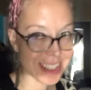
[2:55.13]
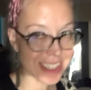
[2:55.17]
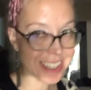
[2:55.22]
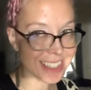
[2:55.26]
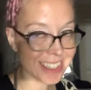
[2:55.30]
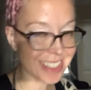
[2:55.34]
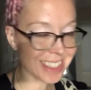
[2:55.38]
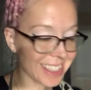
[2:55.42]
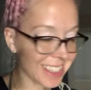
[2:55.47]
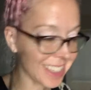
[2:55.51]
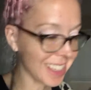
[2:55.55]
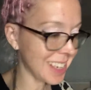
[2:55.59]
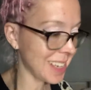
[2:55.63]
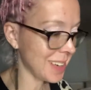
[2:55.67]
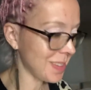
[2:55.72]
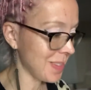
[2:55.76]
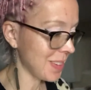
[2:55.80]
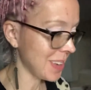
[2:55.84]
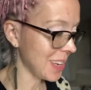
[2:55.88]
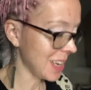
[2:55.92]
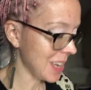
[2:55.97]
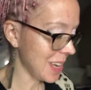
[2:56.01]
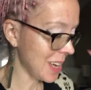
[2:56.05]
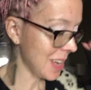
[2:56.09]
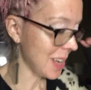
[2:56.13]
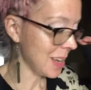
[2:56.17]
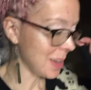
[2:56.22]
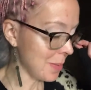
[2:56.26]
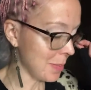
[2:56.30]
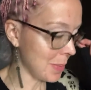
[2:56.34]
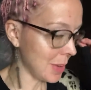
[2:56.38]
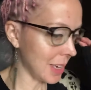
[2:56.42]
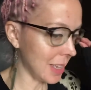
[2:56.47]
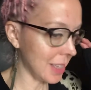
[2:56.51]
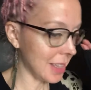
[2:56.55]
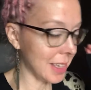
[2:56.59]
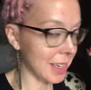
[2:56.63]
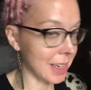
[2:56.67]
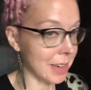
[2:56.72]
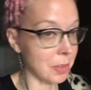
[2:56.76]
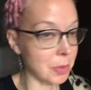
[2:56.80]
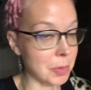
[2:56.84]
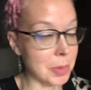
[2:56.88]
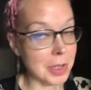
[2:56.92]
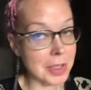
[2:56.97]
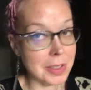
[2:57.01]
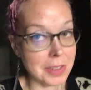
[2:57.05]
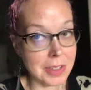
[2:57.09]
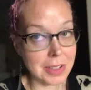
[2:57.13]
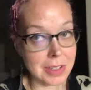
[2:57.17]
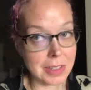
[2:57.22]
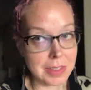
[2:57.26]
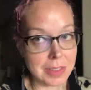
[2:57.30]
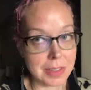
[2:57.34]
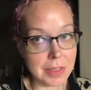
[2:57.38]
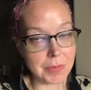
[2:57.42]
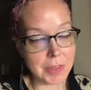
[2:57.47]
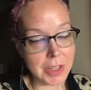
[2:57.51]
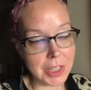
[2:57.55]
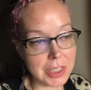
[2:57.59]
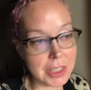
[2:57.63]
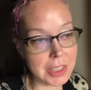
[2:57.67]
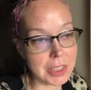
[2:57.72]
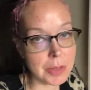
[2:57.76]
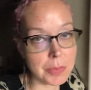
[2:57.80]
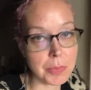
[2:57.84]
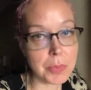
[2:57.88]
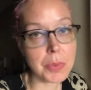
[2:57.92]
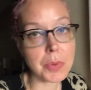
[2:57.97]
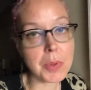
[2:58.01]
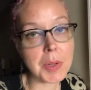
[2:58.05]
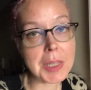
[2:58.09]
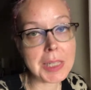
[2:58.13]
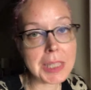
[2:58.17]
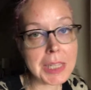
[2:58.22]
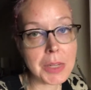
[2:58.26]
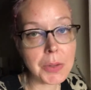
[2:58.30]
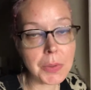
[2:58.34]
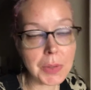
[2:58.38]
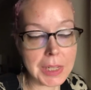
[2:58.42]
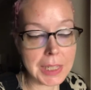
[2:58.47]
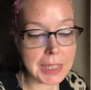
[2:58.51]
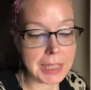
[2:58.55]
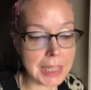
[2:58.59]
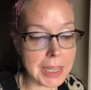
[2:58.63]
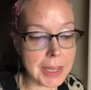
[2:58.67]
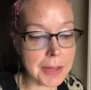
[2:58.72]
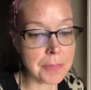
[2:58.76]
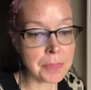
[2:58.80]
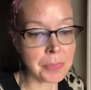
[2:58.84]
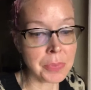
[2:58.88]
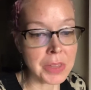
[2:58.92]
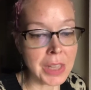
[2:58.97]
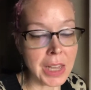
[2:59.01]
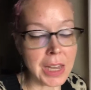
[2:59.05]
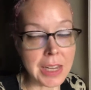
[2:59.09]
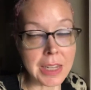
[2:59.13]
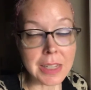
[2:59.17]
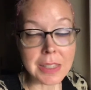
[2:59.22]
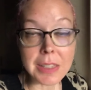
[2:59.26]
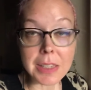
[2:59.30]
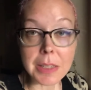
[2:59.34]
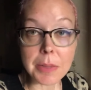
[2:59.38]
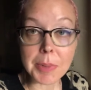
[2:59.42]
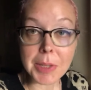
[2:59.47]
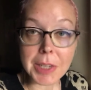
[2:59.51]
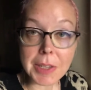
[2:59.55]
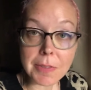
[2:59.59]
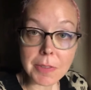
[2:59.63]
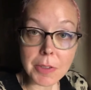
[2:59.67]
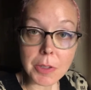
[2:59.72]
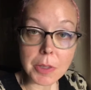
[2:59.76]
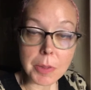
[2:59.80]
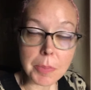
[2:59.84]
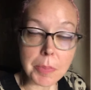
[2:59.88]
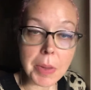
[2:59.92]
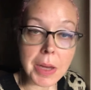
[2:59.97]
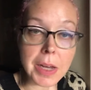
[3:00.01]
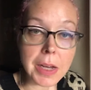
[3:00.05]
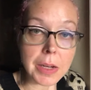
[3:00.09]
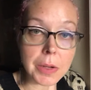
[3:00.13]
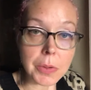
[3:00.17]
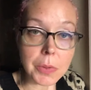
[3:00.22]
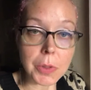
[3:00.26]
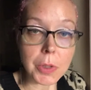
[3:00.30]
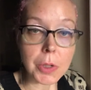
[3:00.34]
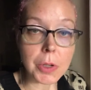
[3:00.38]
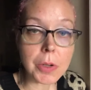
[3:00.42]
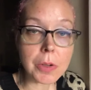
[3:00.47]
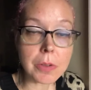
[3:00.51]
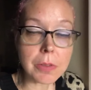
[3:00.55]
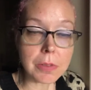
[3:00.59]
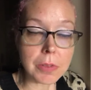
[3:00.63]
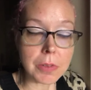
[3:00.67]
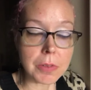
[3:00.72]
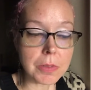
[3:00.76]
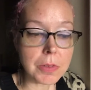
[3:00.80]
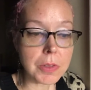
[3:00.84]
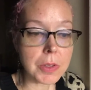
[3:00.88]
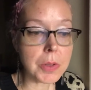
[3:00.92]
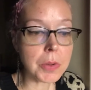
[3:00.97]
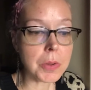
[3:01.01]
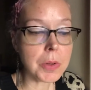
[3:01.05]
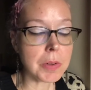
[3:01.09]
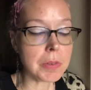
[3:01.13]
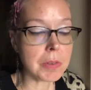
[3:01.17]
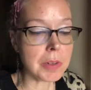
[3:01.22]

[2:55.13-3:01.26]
asleep. But I think everybody's gonna fall asleep really quickly. So let me give you the power overview of